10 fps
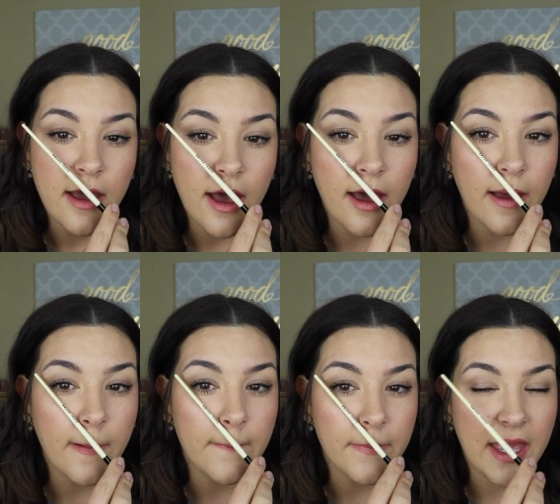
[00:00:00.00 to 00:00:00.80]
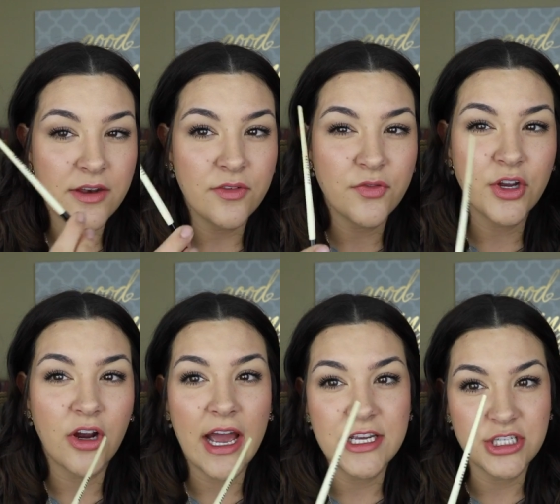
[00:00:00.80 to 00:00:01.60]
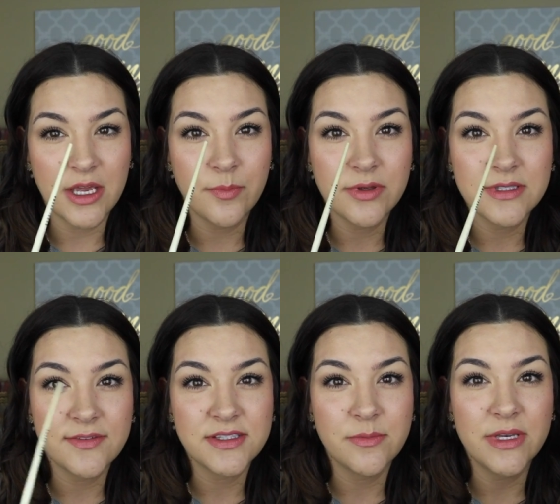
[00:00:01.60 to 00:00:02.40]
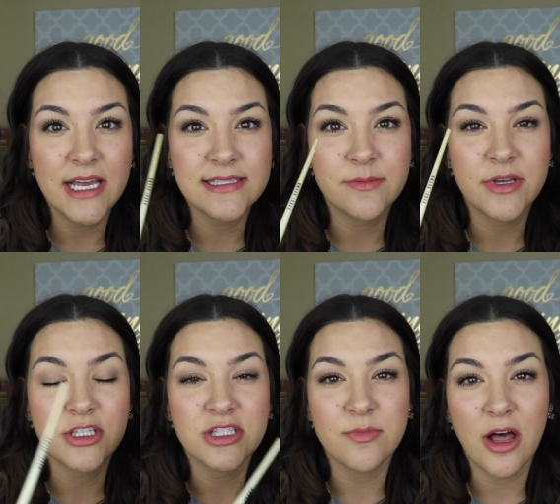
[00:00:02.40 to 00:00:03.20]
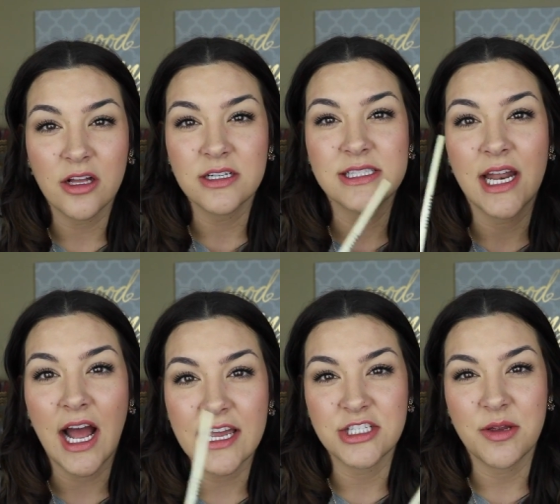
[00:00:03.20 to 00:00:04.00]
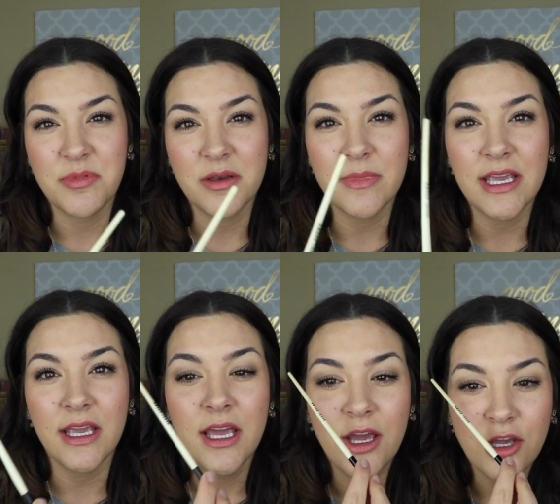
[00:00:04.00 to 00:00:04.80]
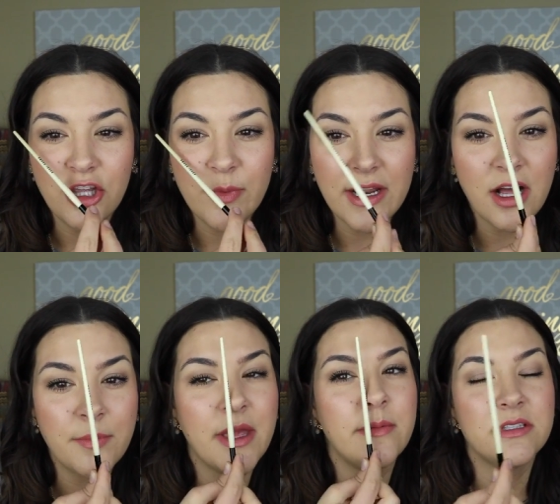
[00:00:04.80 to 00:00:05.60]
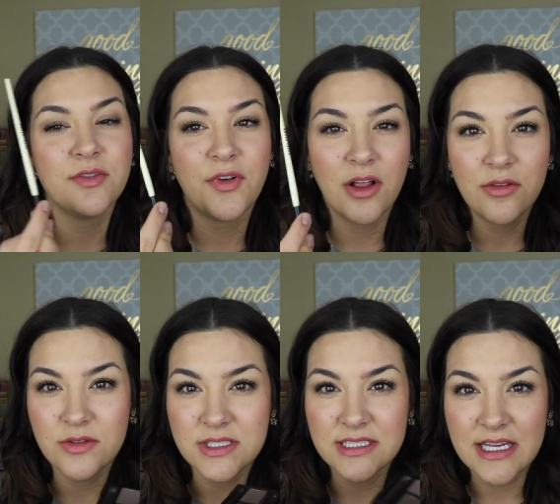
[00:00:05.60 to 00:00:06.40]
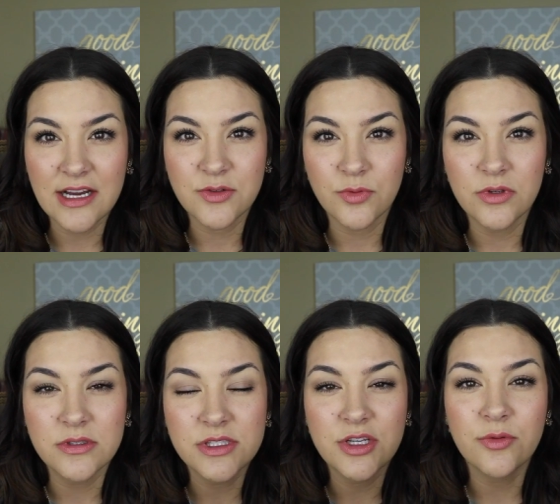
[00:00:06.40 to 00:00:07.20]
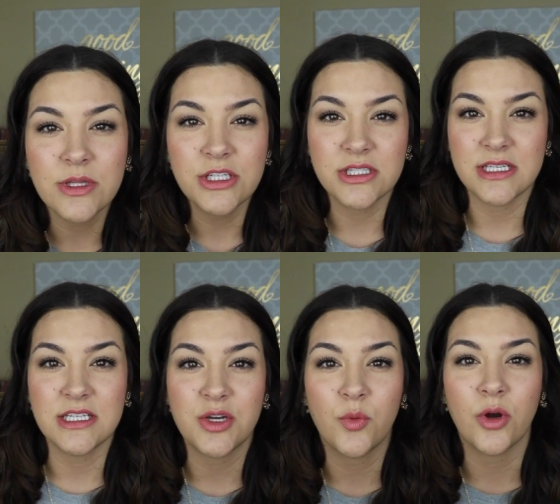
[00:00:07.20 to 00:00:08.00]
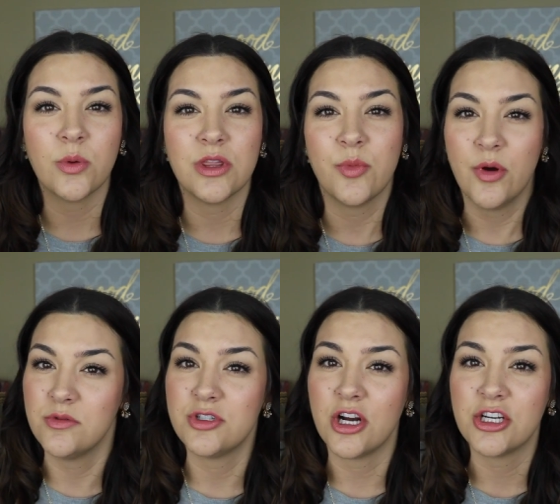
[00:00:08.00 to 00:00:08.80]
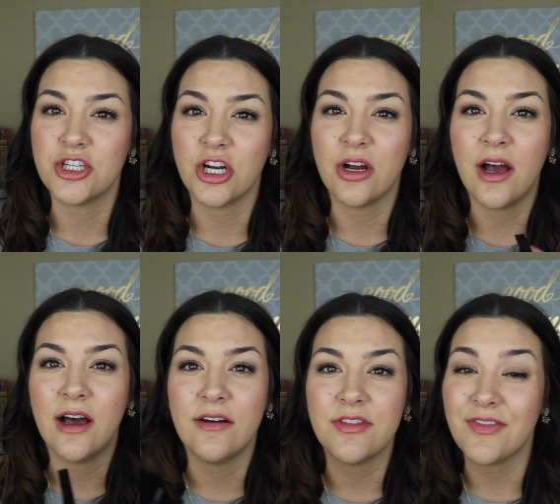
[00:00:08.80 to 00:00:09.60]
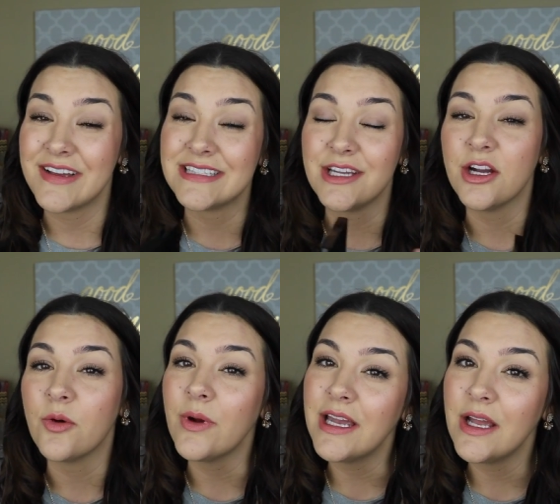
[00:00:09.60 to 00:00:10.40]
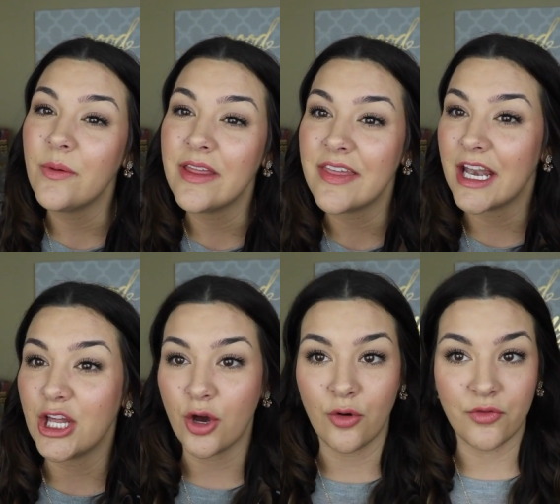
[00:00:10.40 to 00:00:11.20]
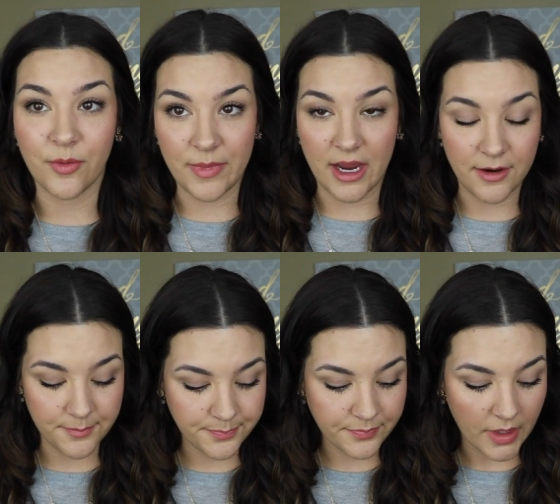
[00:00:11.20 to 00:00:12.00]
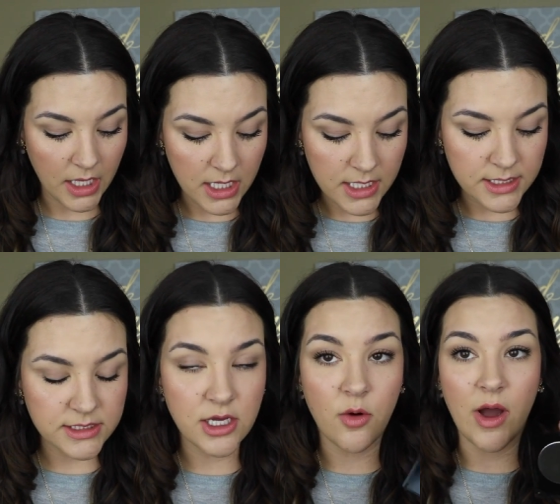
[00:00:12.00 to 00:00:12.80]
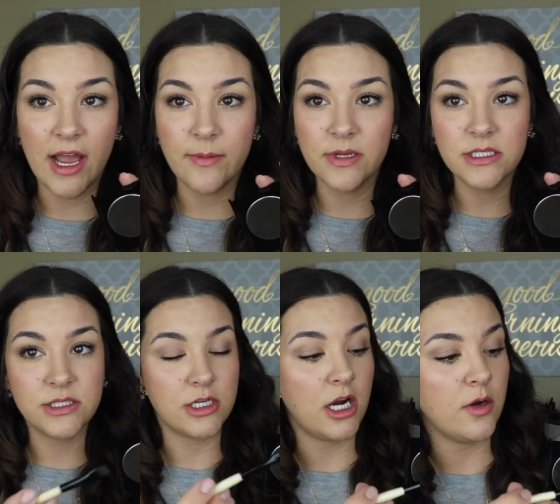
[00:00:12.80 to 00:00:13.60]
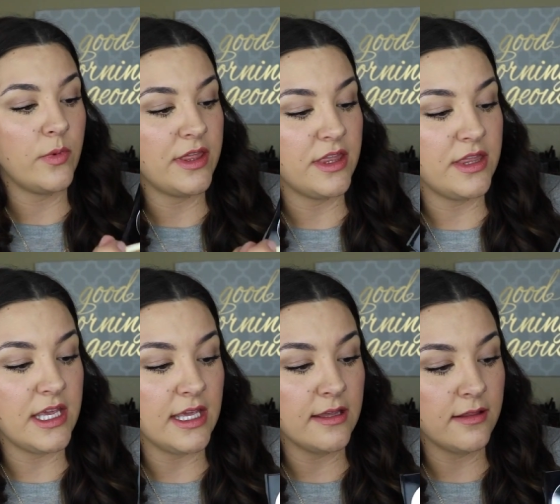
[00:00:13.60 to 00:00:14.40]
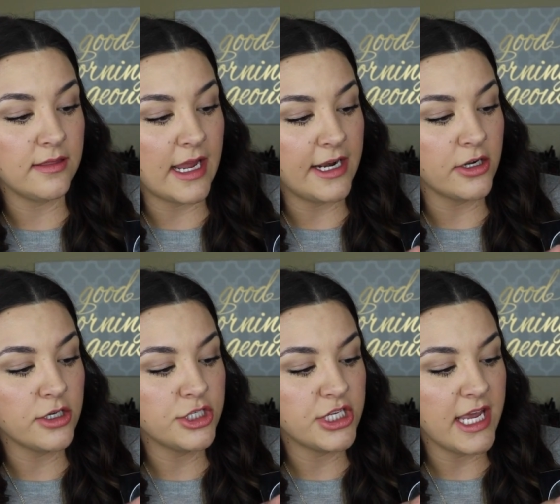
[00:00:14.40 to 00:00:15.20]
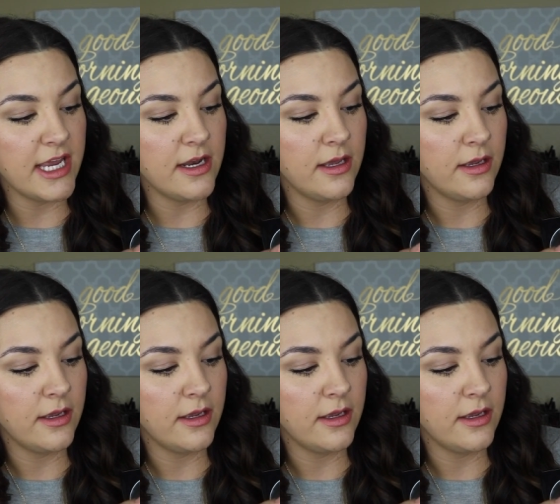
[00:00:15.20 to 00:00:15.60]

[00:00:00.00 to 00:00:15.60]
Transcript: And for your eye shape, if somebody has a much smaller set eye shape than me, you might not be able to follow those exact rules. So you really just need to work with the bone structure of the face that you're working with and go from there. So I'm going to start with the lighter shade.